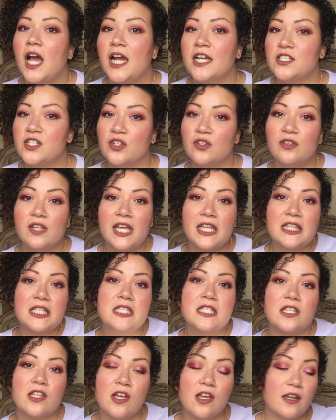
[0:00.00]
I do like
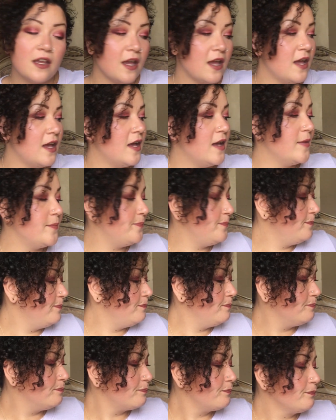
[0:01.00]
this look.
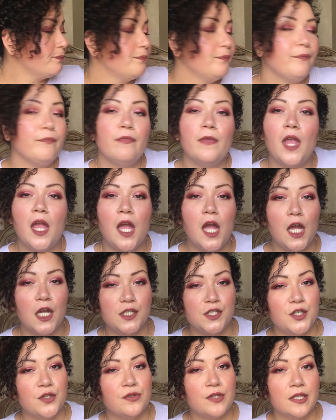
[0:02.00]

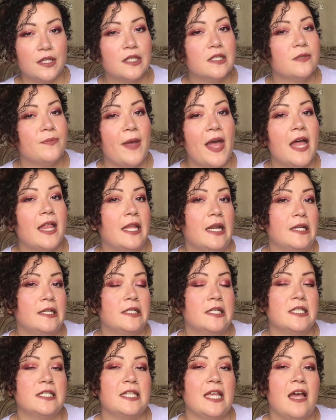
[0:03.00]
I do think this
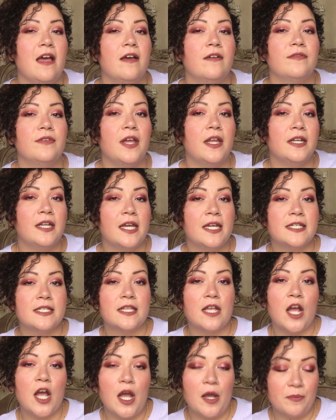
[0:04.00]
palette does have
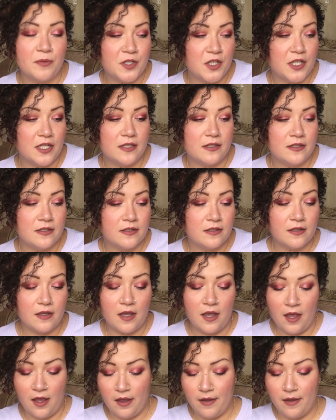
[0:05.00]
nice options.